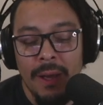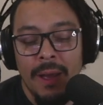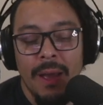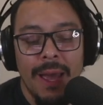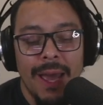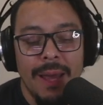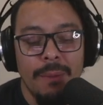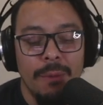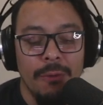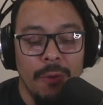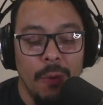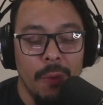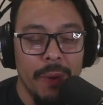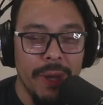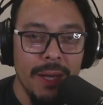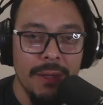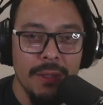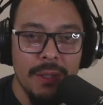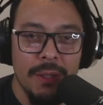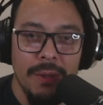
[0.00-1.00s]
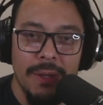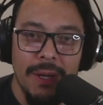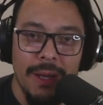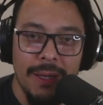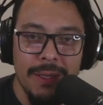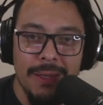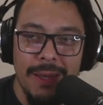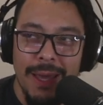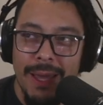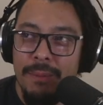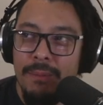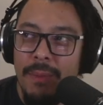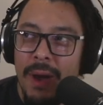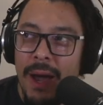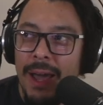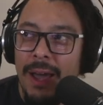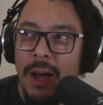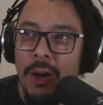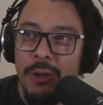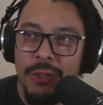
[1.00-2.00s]
And before we get into it, I'd like to thank my
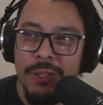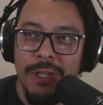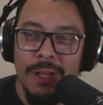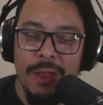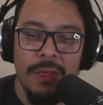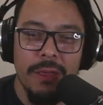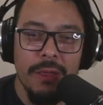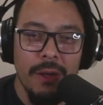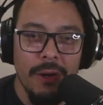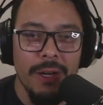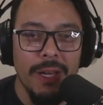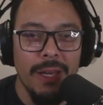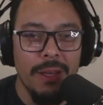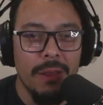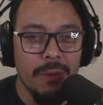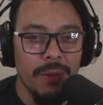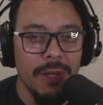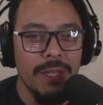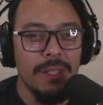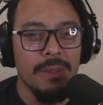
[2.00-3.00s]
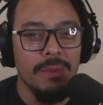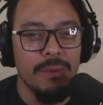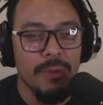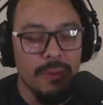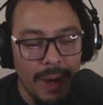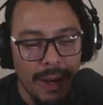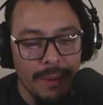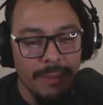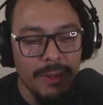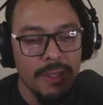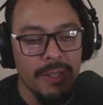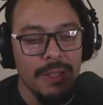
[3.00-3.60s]
133 subscribers.